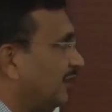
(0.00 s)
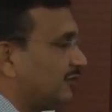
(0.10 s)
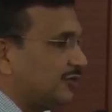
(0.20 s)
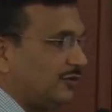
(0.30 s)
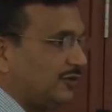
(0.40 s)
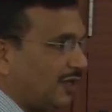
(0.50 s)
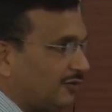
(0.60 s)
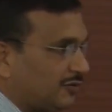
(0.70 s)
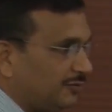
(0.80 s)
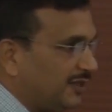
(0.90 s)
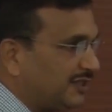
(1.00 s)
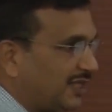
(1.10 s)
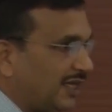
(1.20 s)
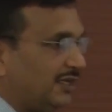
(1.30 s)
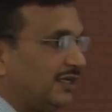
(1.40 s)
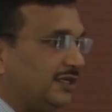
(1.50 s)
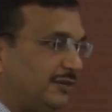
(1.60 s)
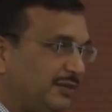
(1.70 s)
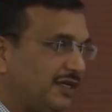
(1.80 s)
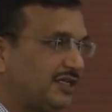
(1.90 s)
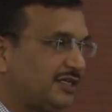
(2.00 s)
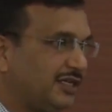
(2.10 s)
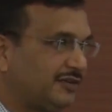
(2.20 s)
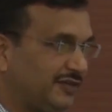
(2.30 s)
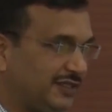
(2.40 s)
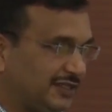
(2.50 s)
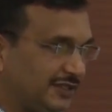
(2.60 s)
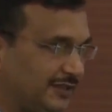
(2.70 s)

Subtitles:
So we have to meet that immediate liquidity.